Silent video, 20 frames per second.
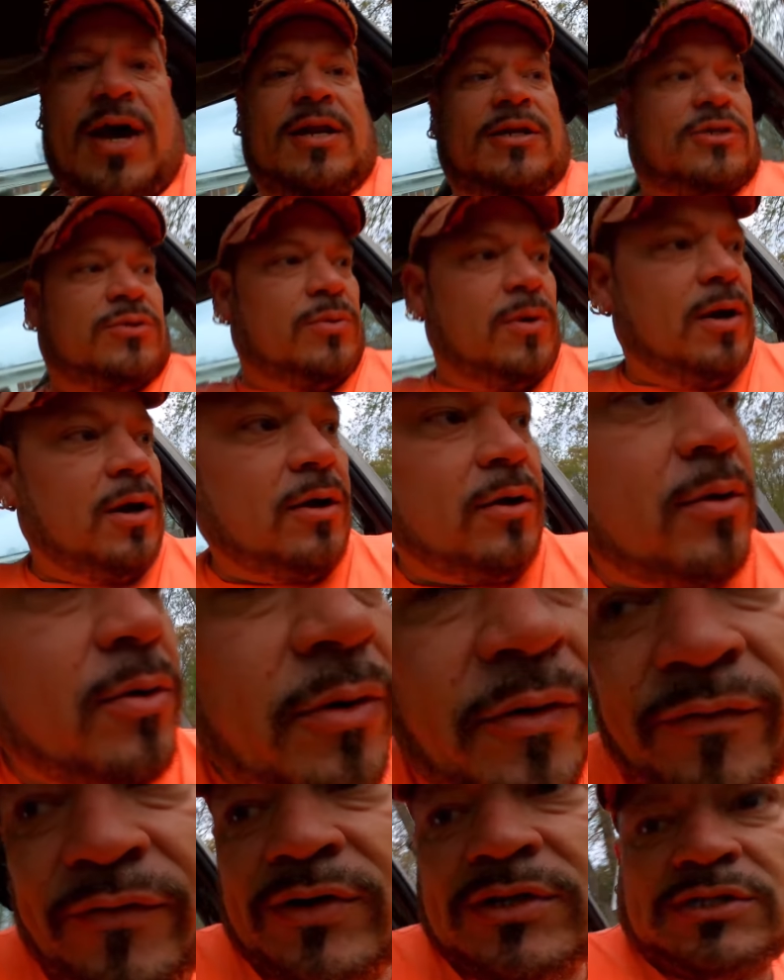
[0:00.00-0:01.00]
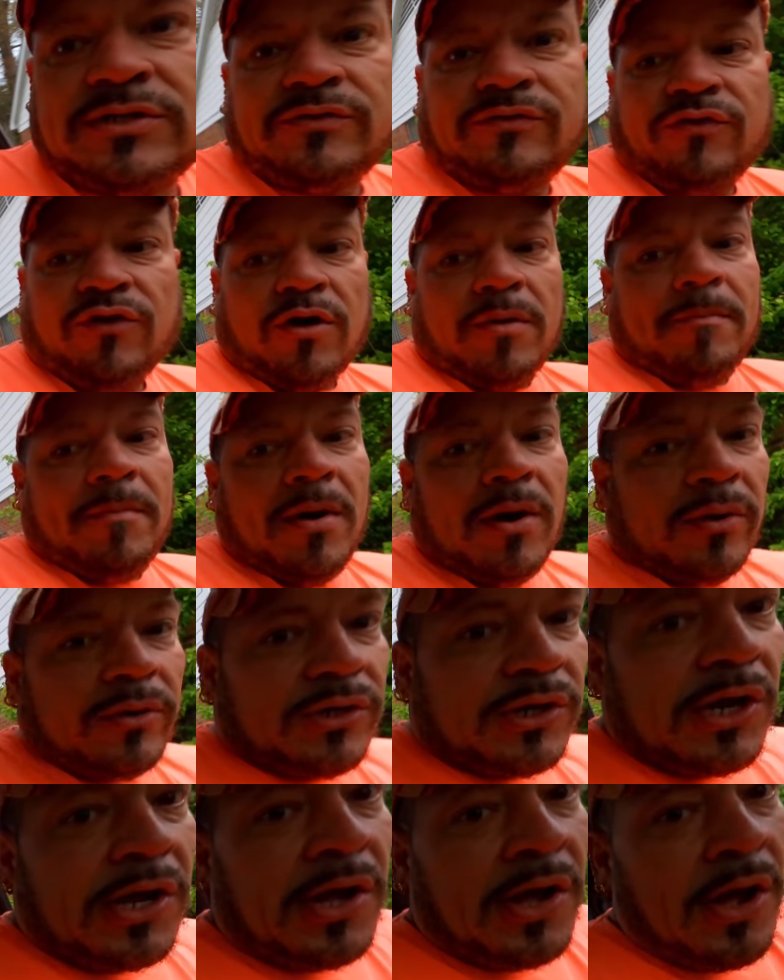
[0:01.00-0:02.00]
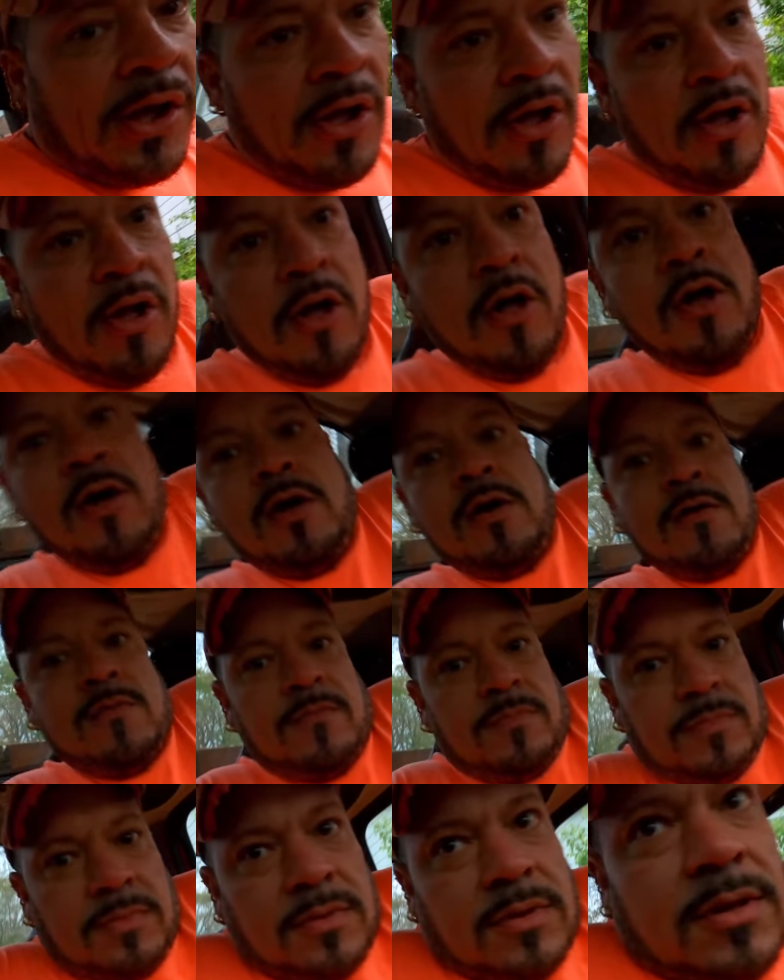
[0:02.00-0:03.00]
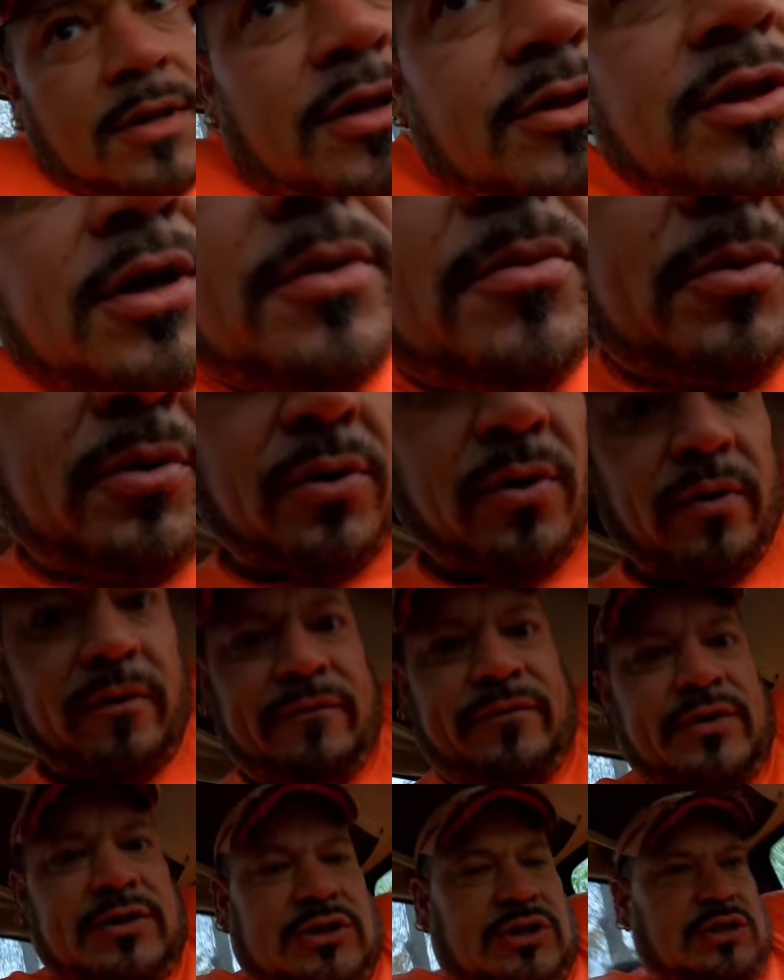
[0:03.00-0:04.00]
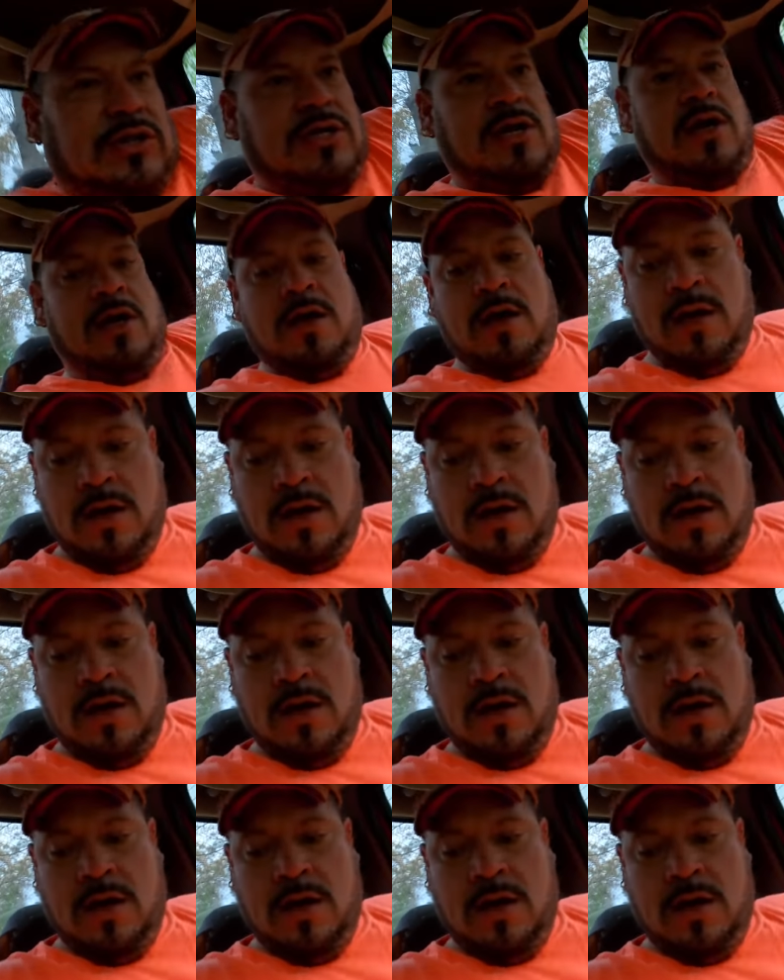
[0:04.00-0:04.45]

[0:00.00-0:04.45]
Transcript: that as well. We're fishing for a boat then we're going fishing.